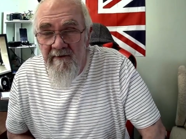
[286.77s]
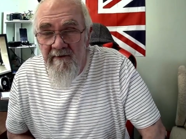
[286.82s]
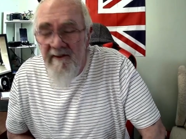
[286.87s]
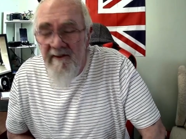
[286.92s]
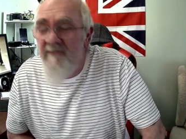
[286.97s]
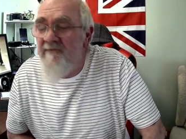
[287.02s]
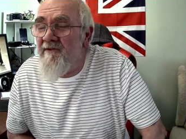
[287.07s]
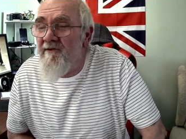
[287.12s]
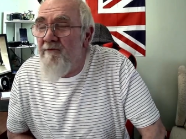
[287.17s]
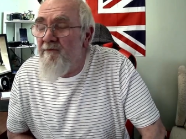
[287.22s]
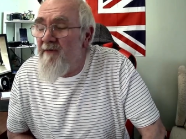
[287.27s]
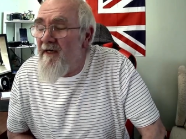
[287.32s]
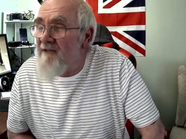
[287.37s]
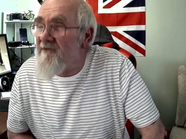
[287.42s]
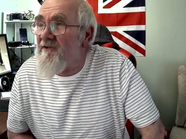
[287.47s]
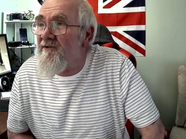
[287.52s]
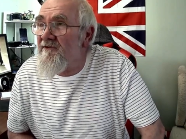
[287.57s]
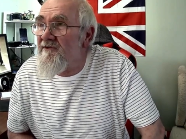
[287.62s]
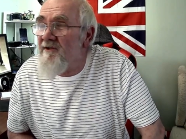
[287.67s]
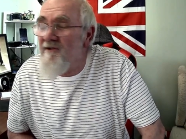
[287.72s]
These are the
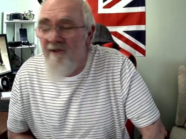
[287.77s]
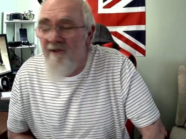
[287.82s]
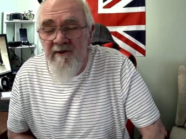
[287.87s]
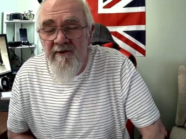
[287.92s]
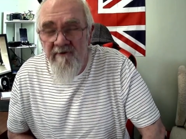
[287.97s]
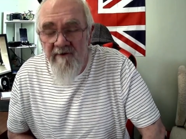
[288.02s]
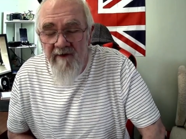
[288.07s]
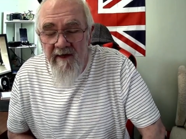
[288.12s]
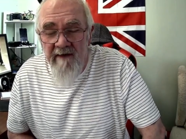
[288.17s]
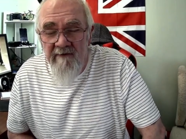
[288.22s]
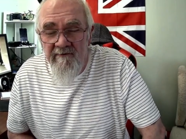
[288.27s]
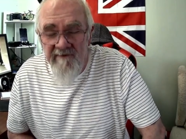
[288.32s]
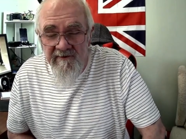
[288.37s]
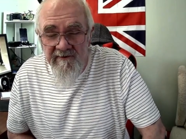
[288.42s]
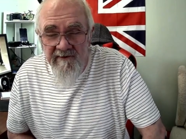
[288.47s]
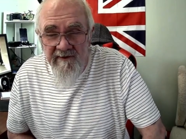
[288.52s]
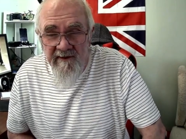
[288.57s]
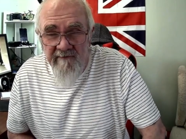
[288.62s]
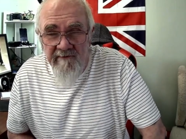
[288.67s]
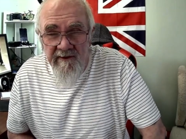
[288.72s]
bastards that earn
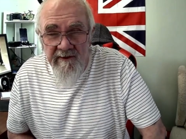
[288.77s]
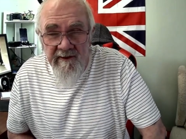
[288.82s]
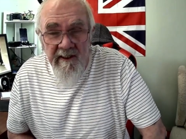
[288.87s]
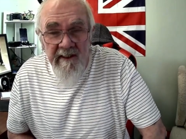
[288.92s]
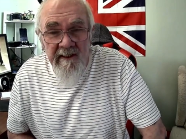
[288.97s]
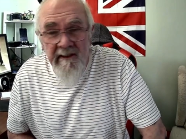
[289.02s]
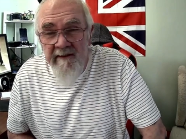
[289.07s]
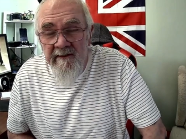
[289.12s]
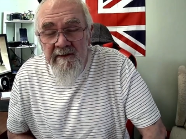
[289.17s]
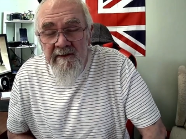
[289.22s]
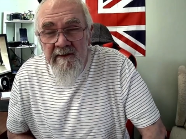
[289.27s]
thousands every year,